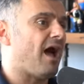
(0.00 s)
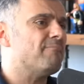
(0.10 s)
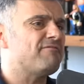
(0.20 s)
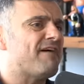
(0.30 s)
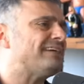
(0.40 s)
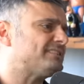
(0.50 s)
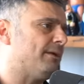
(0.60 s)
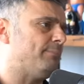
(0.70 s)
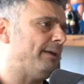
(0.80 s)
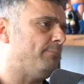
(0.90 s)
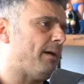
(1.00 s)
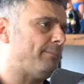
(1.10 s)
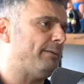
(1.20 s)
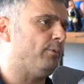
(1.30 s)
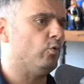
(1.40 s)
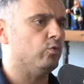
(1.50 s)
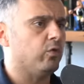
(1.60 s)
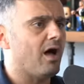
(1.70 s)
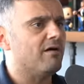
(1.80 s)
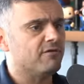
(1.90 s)
i'm fascinated pe- by people who
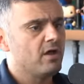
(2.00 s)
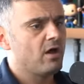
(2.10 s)
love